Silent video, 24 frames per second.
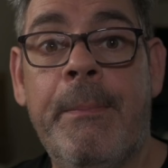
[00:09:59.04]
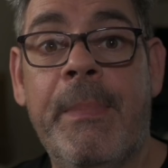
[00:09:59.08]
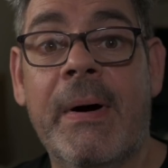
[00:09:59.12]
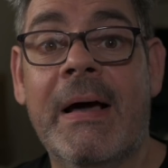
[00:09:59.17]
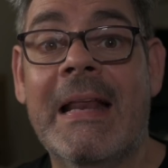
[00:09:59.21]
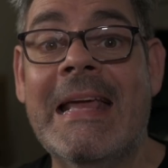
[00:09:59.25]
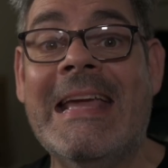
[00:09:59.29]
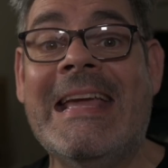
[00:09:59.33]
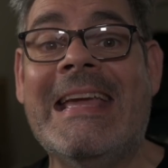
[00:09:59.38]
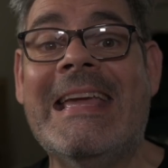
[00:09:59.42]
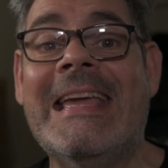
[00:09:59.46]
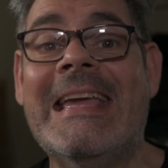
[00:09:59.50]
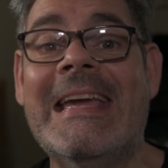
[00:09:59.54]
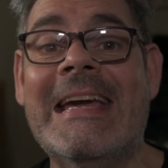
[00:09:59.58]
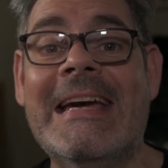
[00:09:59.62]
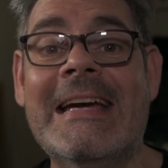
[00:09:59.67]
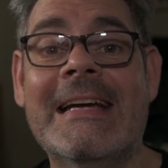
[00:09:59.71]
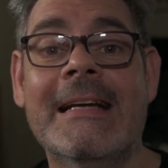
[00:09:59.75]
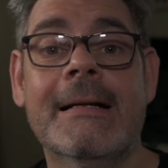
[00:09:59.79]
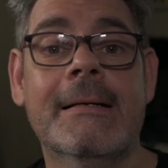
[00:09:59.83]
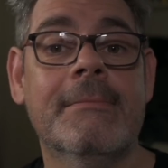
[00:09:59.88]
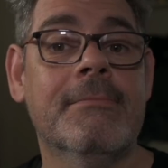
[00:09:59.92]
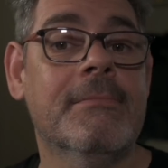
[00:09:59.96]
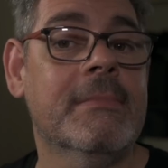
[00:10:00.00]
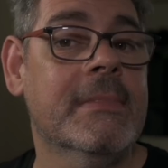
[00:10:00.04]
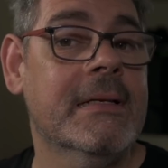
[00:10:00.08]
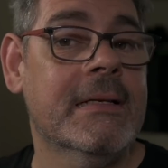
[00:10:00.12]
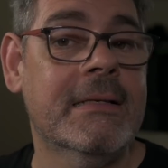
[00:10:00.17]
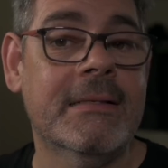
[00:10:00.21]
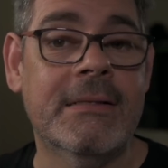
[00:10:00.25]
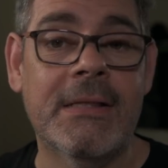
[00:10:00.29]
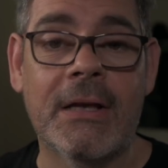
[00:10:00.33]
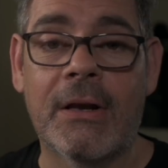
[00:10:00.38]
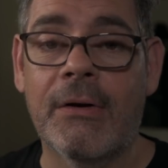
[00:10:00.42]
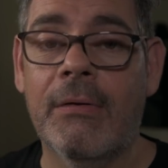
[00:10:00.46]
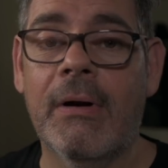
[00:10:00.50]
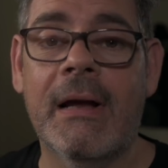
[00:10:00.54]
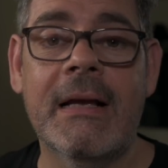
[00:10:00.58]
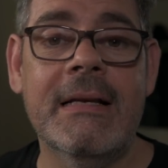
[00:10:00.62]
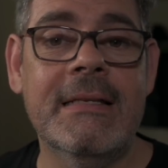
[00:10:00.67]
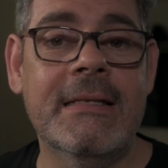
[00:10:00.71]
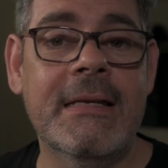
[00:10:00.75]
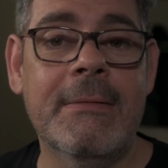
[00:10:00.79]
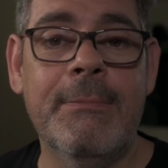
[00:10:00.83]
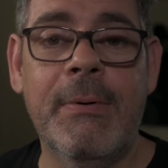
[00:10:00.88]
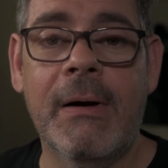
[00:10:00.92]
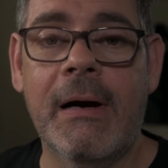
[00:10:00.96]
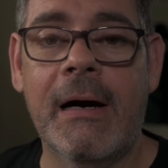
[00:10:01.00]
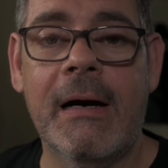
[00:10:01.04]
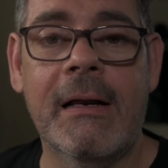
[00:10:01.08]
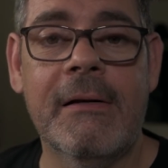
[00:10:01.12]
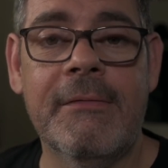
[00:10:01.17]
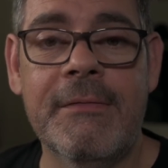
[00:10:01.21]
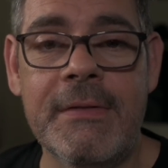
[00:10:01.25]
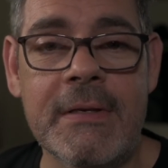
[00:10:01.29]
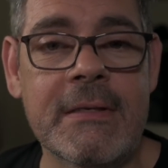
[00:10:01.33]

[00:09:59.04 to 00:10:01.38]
But here is the crazy part